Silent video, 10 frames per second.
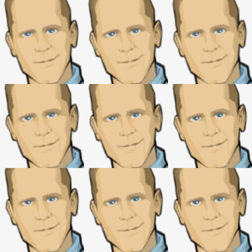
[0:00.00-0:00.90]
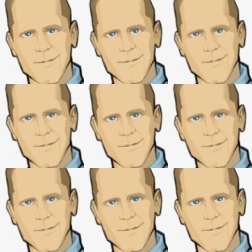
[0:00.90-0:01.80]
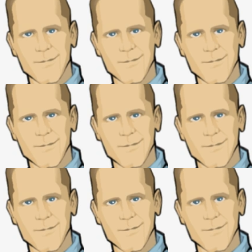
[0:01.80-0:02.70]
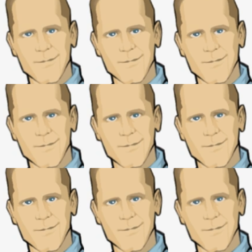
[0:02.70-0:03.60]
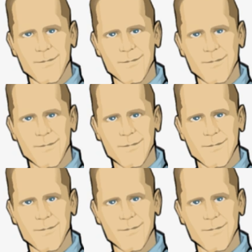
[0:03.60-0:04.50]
[no speech]